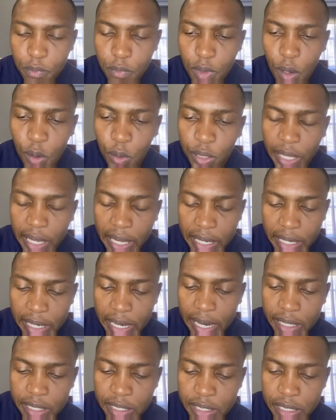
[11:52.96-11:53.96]
okay,
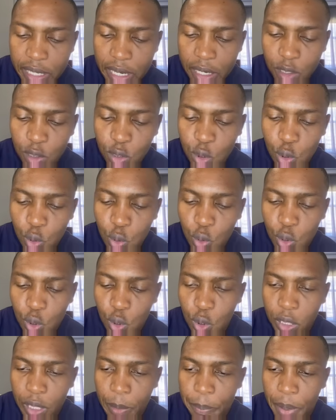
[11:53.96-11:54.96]
and say 2
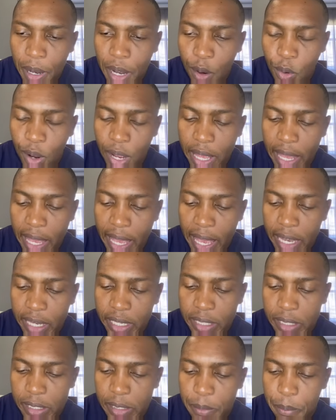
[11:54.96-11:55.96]
to the power
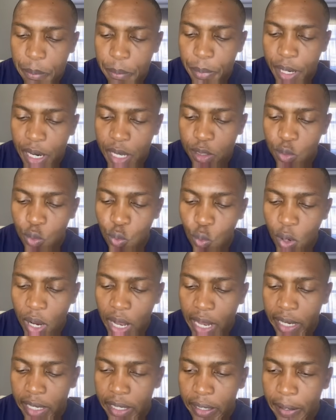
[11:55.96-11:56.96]
x plus
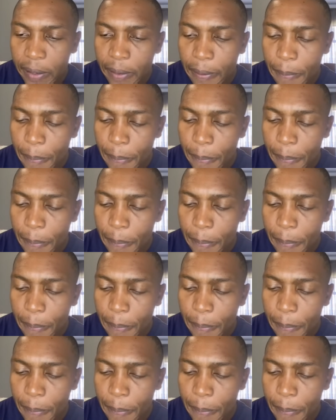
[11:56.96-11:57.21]
1